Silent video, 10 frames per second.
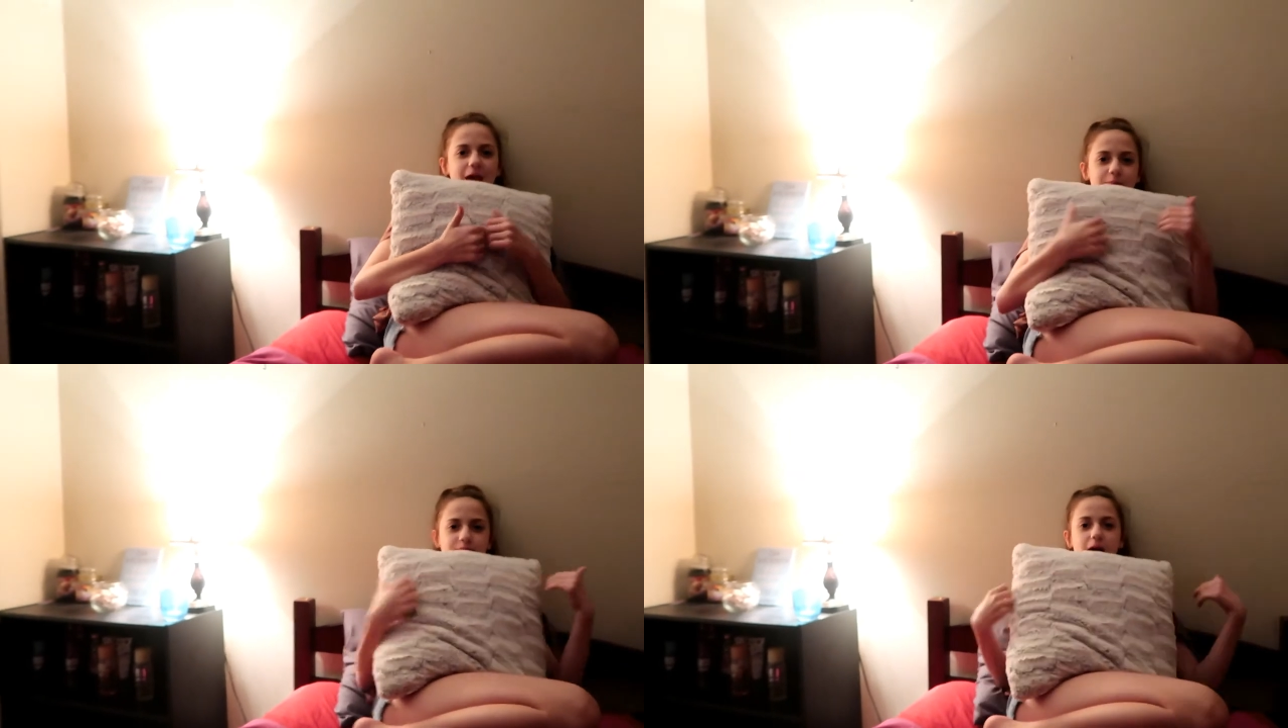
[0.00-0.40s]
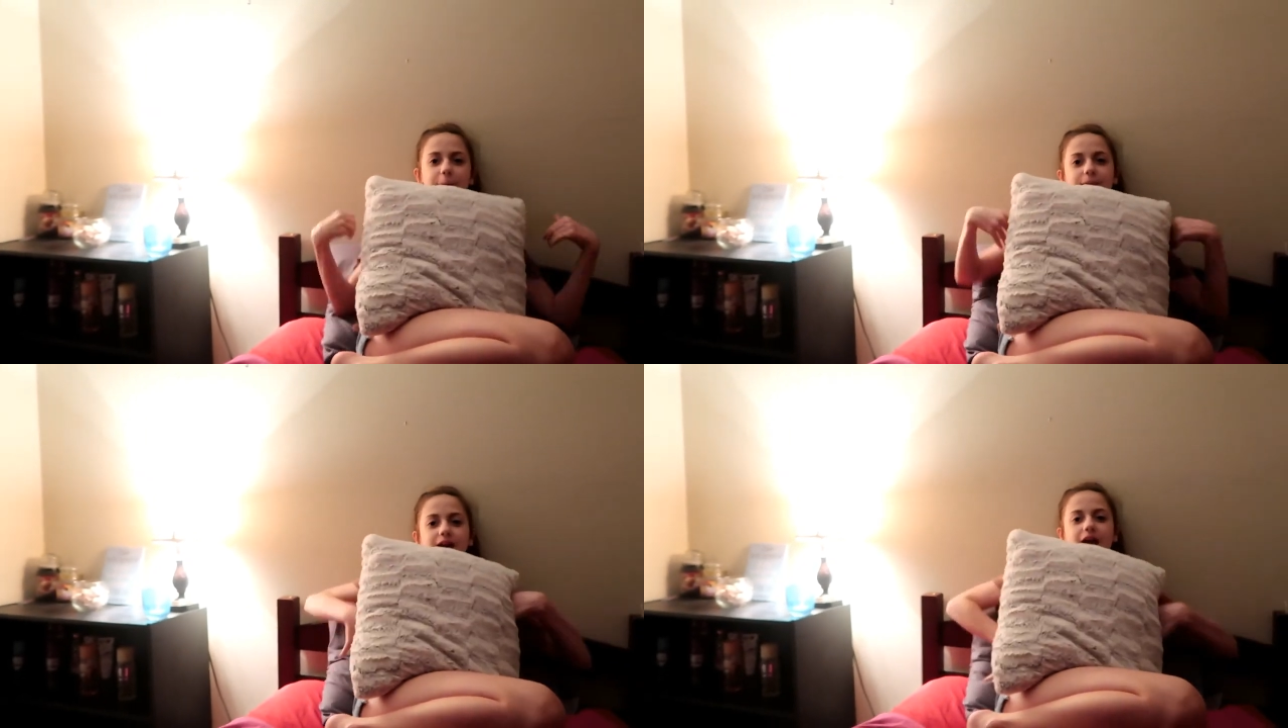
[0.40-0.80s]
thumbs
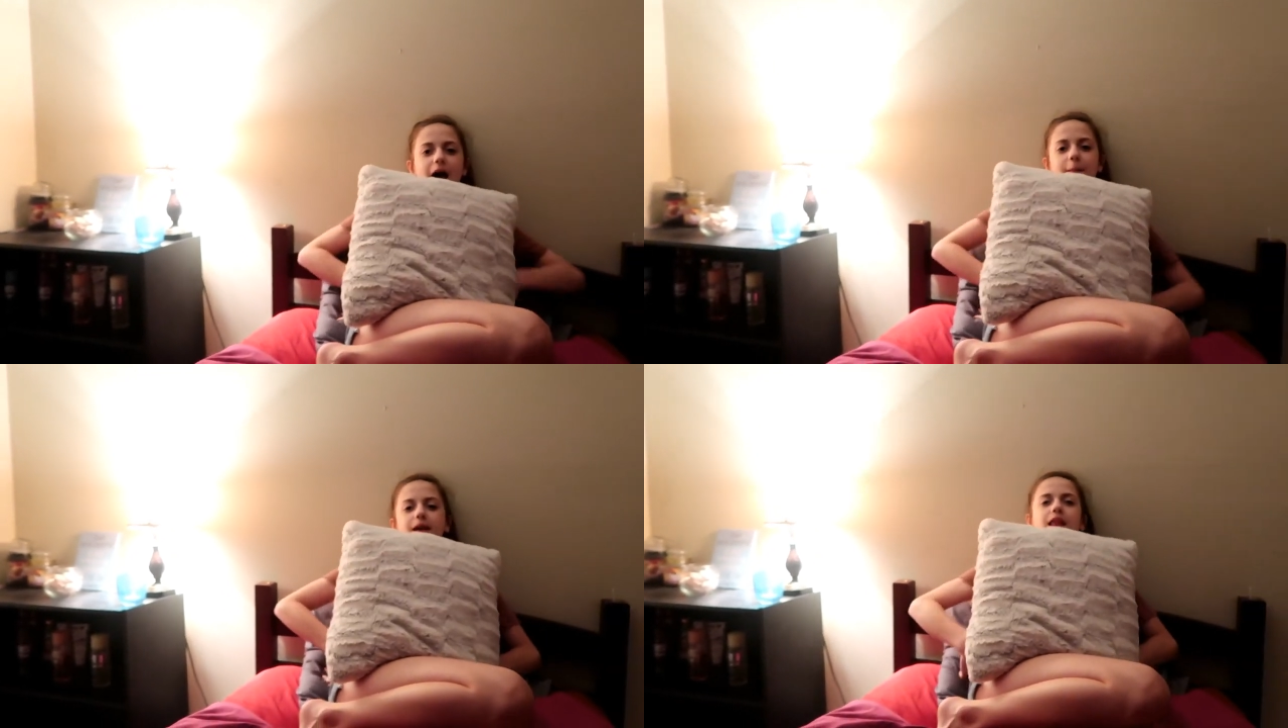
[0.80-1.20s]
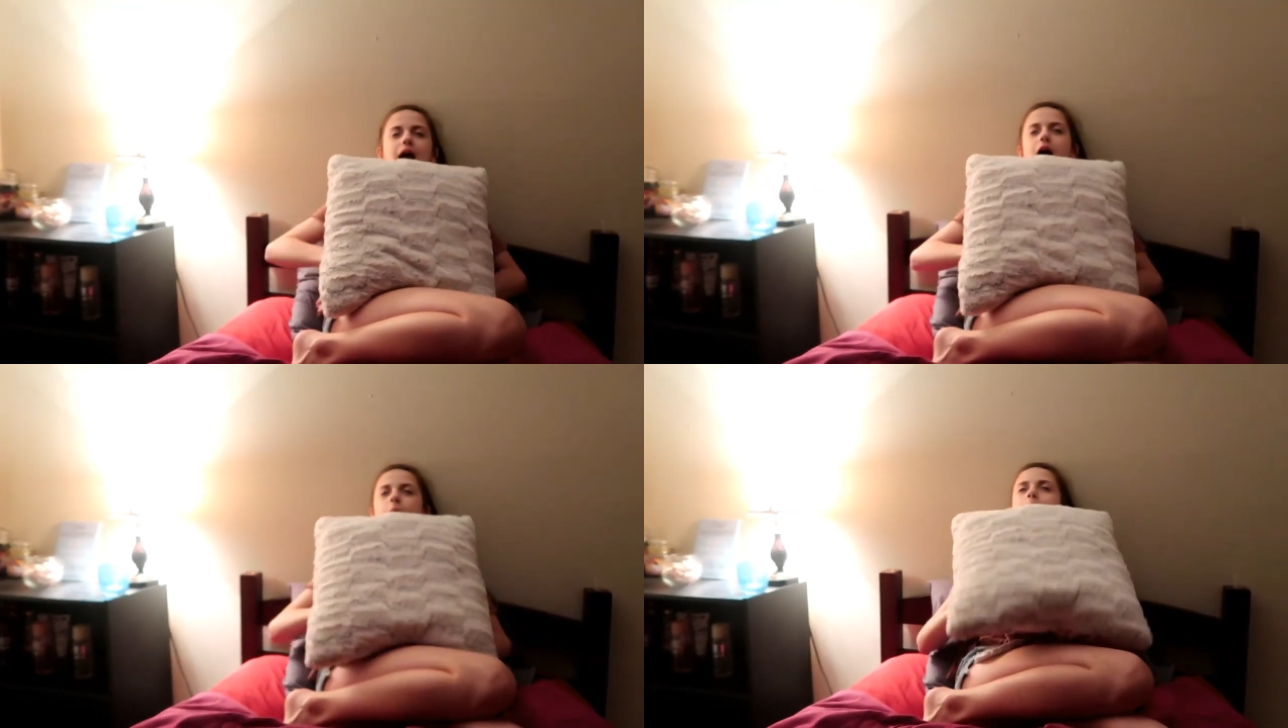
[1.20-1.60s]
up and comment
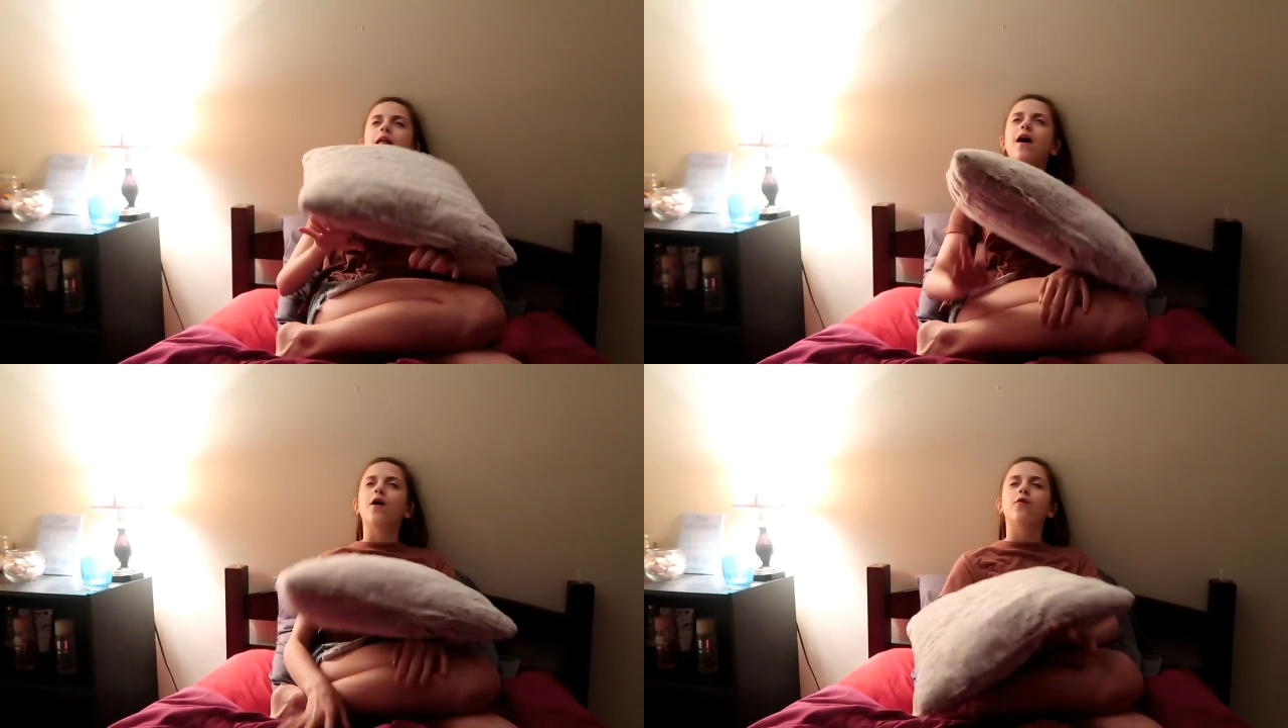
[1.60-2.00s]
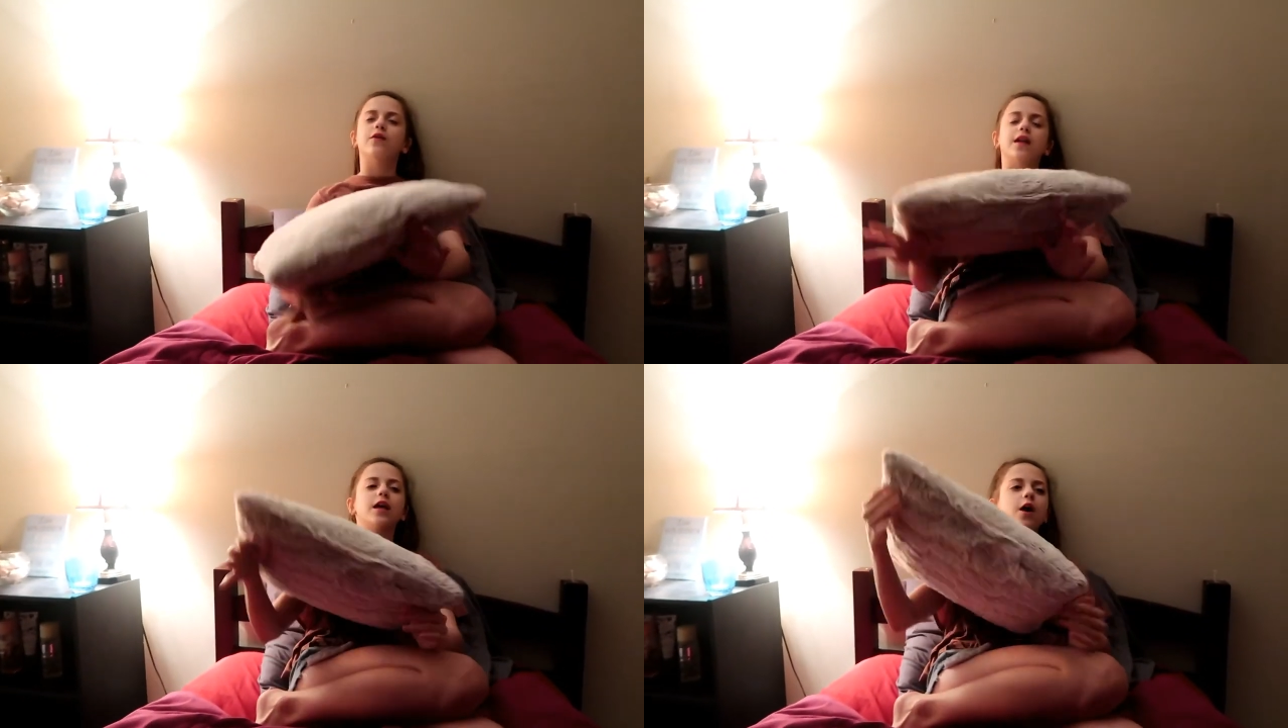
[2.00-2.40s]
down below
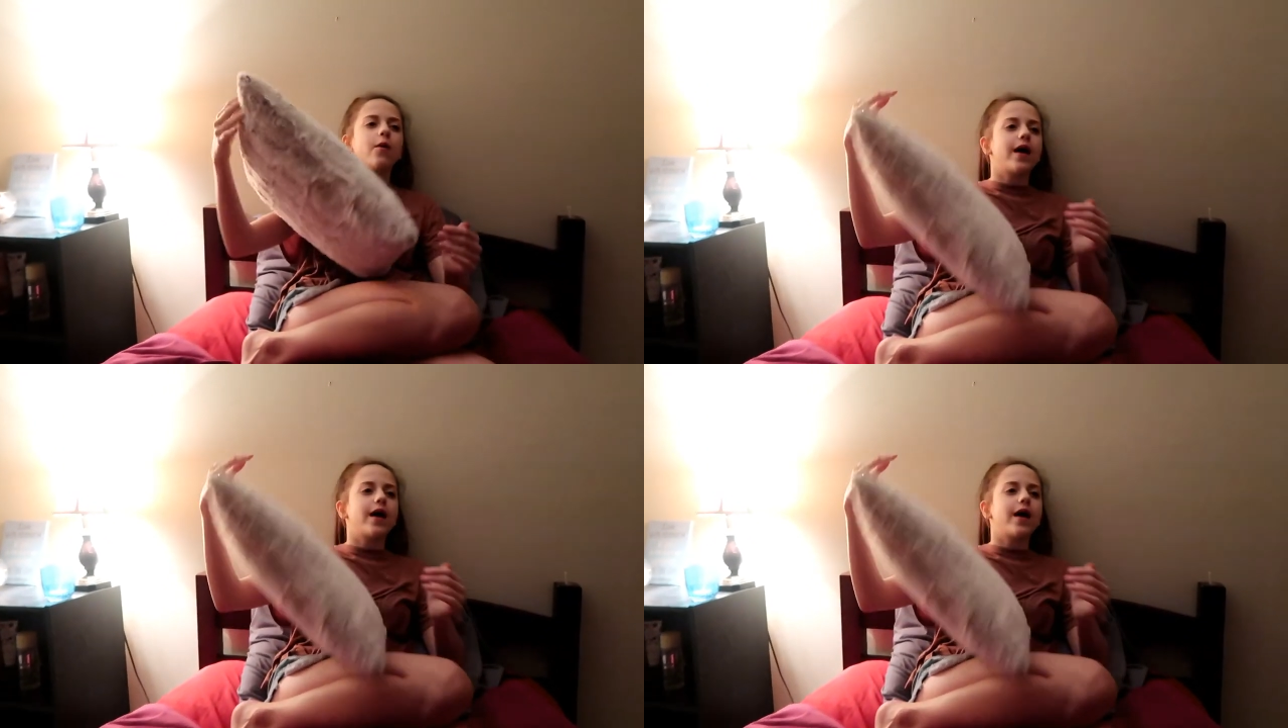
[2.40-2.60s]
video